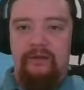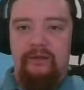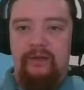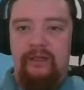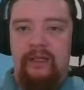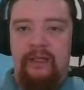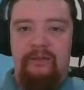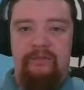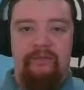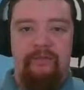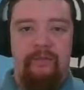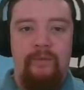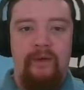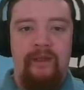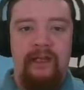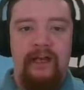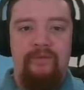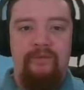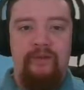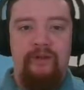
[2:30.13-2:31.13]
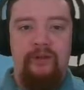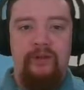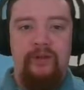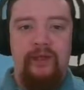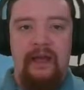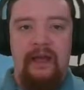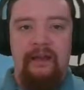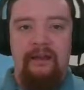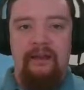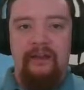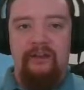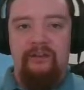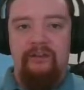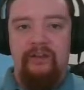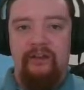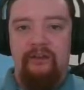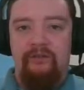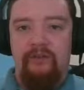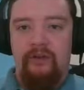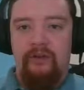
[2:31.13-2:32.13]
if we have a look at, let's
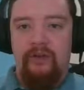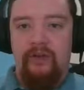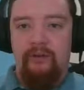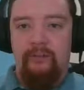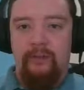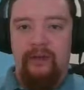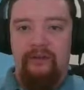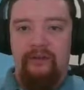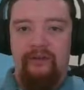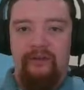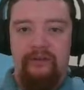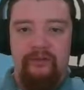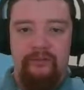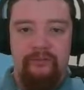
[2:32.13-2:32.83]
say, the Ruy Lopez,